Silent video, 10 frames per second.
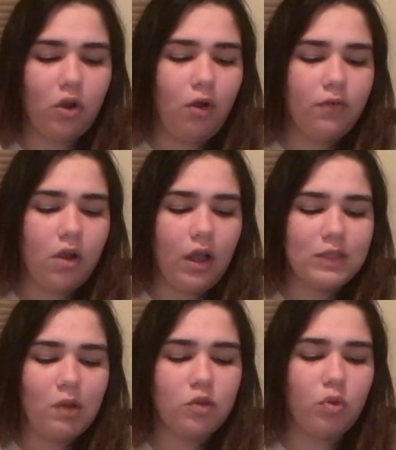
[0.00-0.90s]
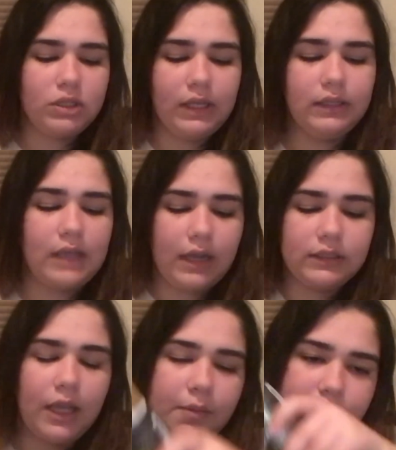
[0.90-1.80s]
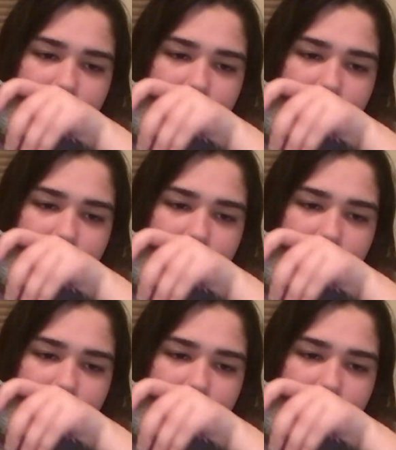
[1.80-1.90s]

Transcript: Overall, it smells almost the exact same.